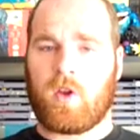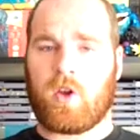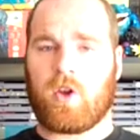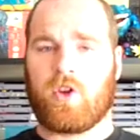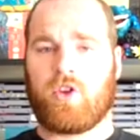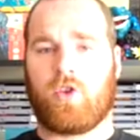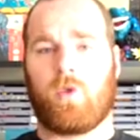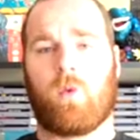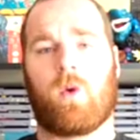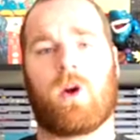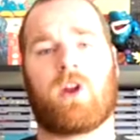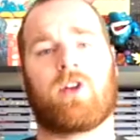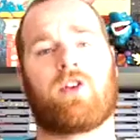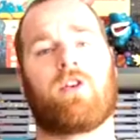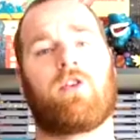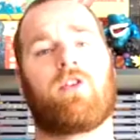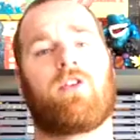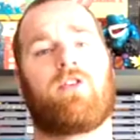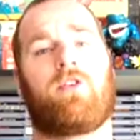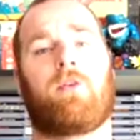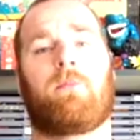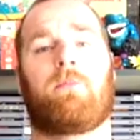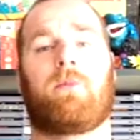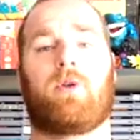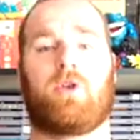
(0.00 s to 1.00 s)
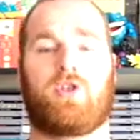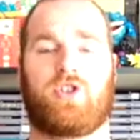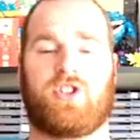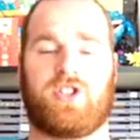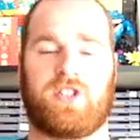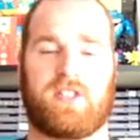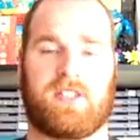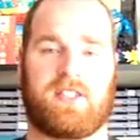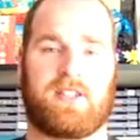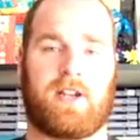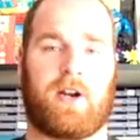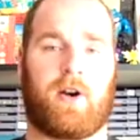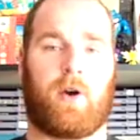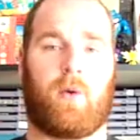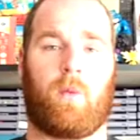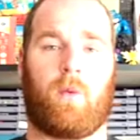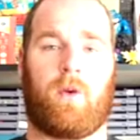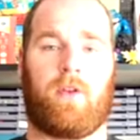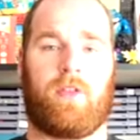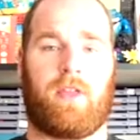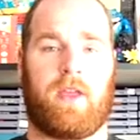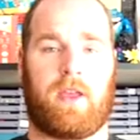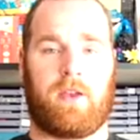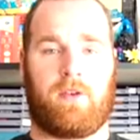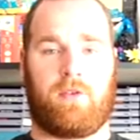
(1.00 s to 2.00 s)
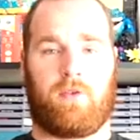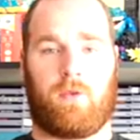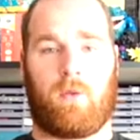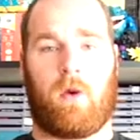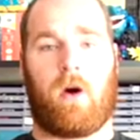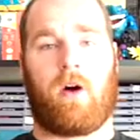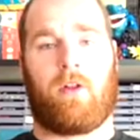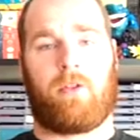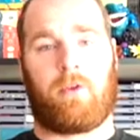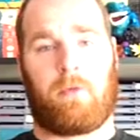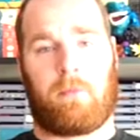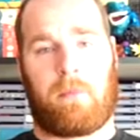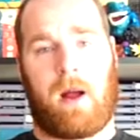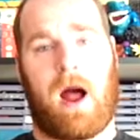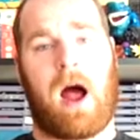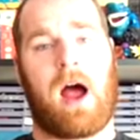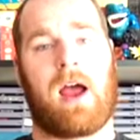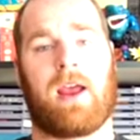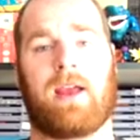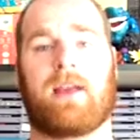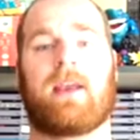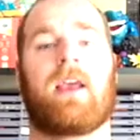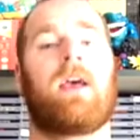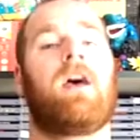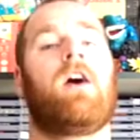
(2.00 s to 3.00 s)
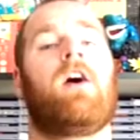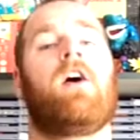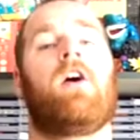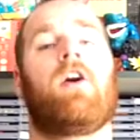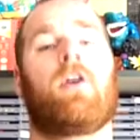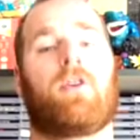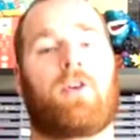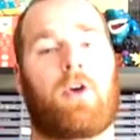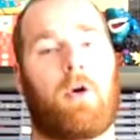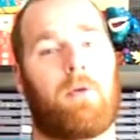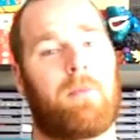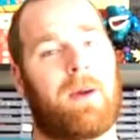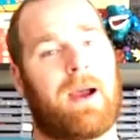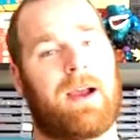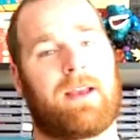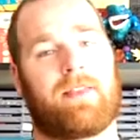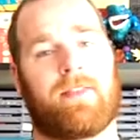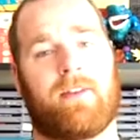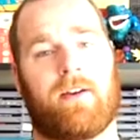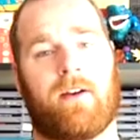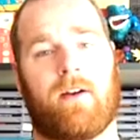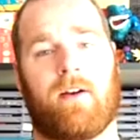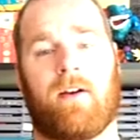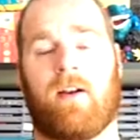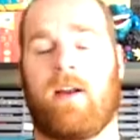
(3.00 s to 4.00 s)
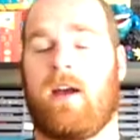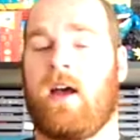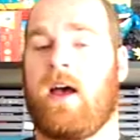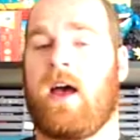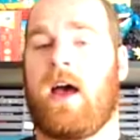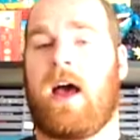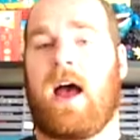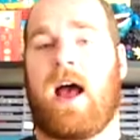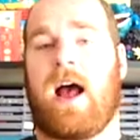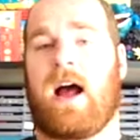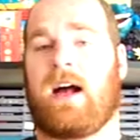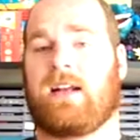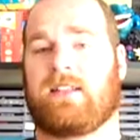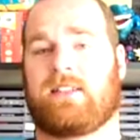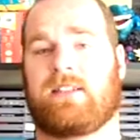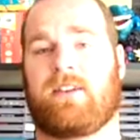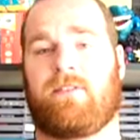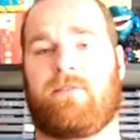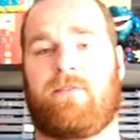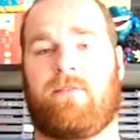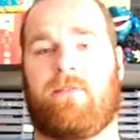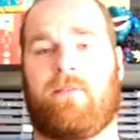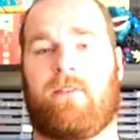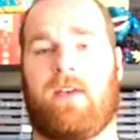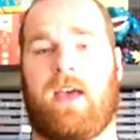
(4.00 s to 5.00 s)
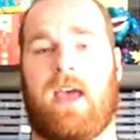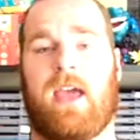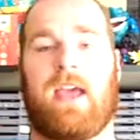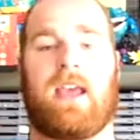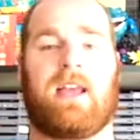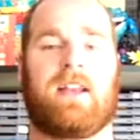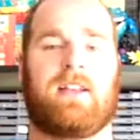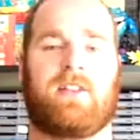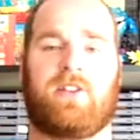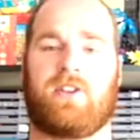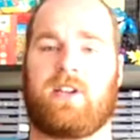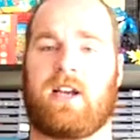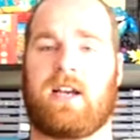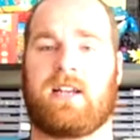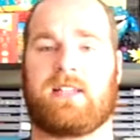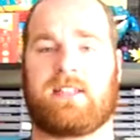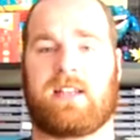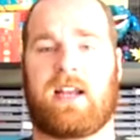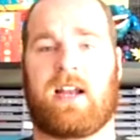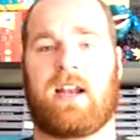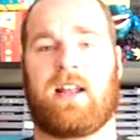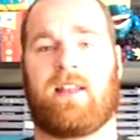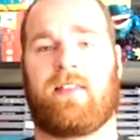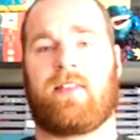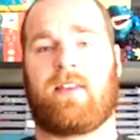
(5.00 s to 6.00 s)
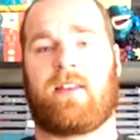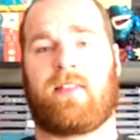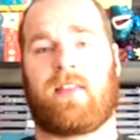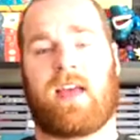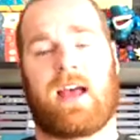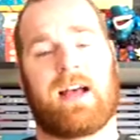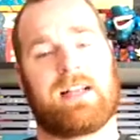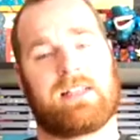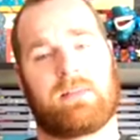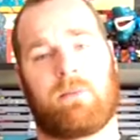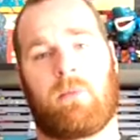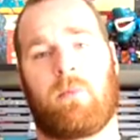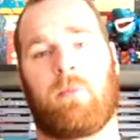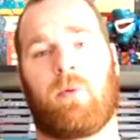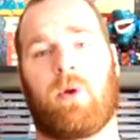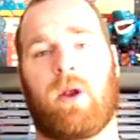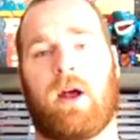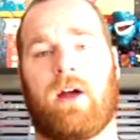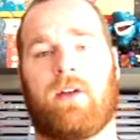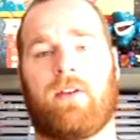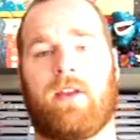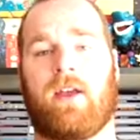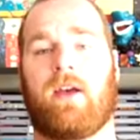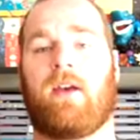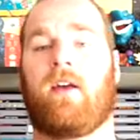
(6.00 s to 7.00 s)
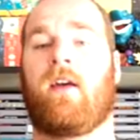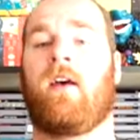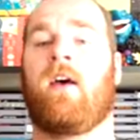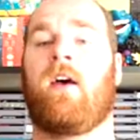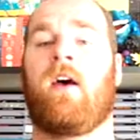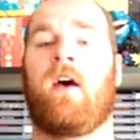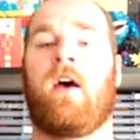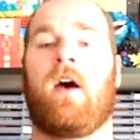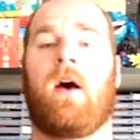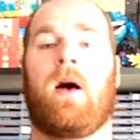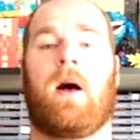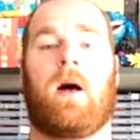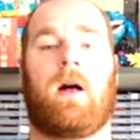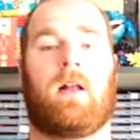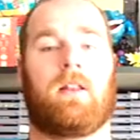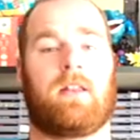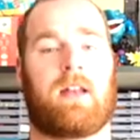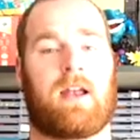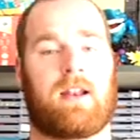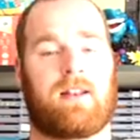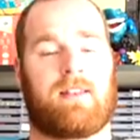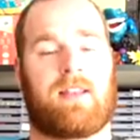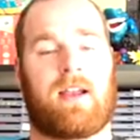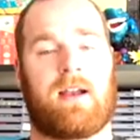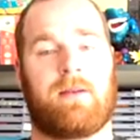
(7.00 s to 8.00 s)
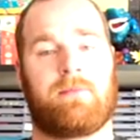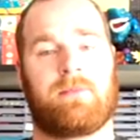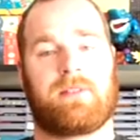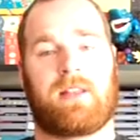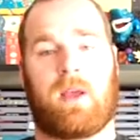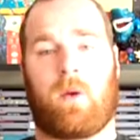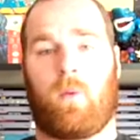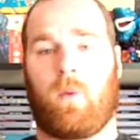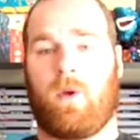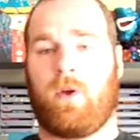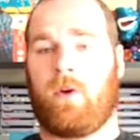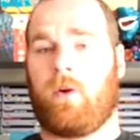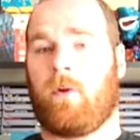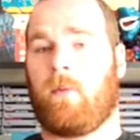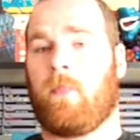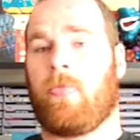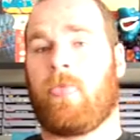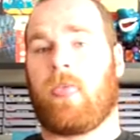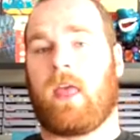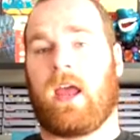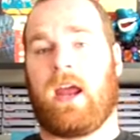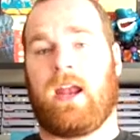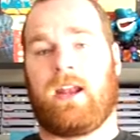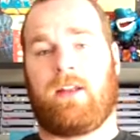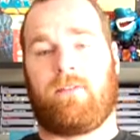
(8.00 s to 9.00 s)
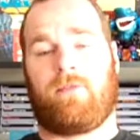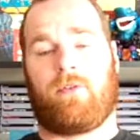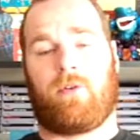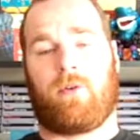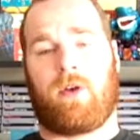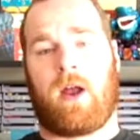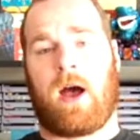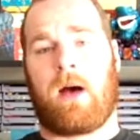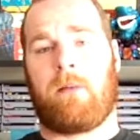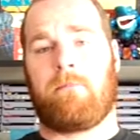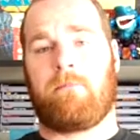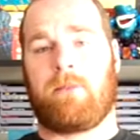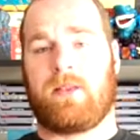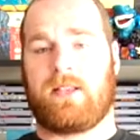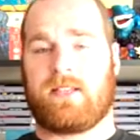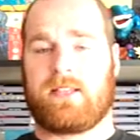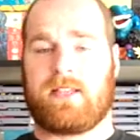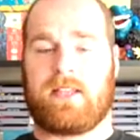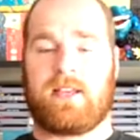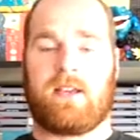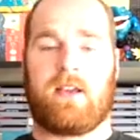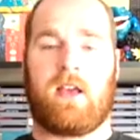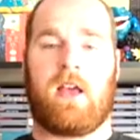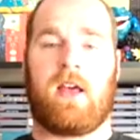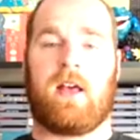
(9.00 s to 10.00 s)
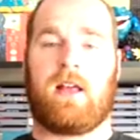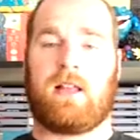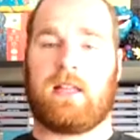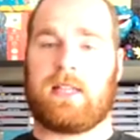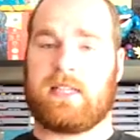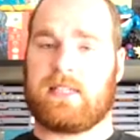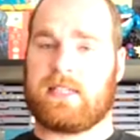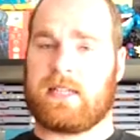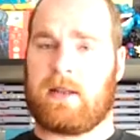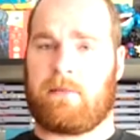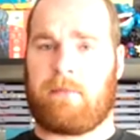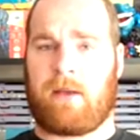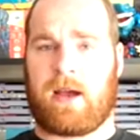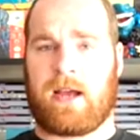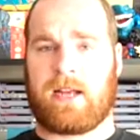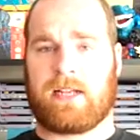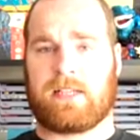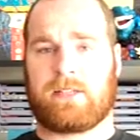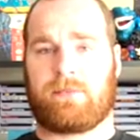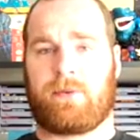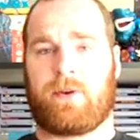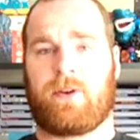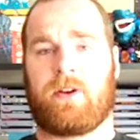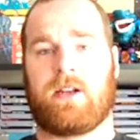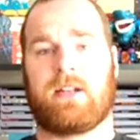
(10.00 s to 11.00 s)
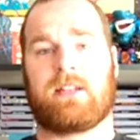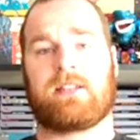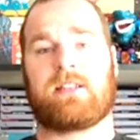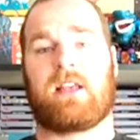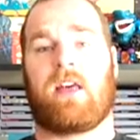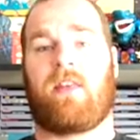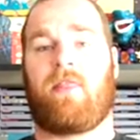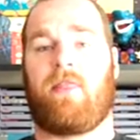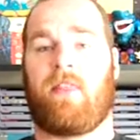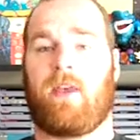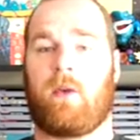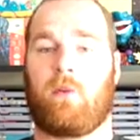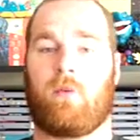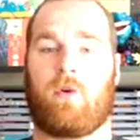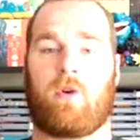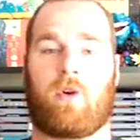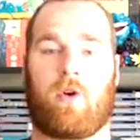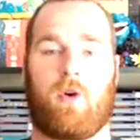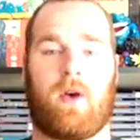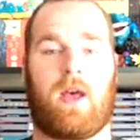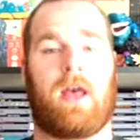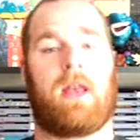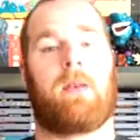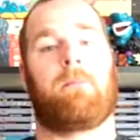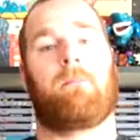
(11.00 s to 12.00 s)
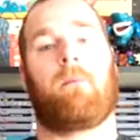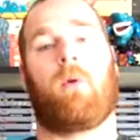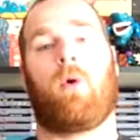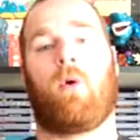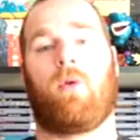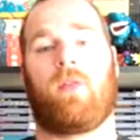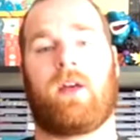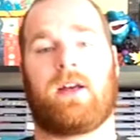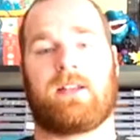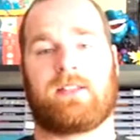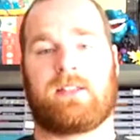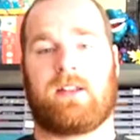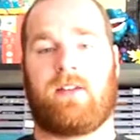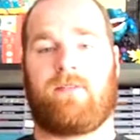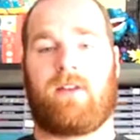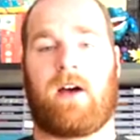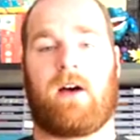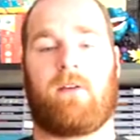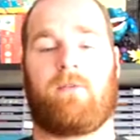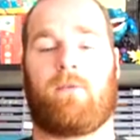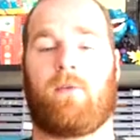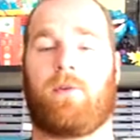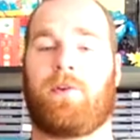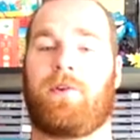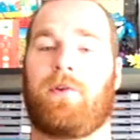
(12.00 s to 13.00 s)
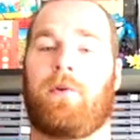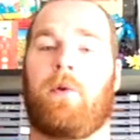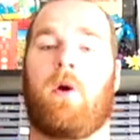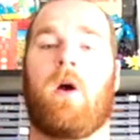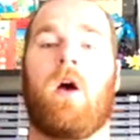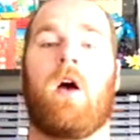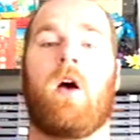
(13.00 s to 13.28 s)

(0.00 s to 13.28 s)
You want to go to their purchase center where they do all their buying. Go back there, ask if, hey, do you guys got anything that hasn't been put out yet? A lot of times they will, and if they're not busy, at least in my experience, they will go ahead and pull that stuff out for you.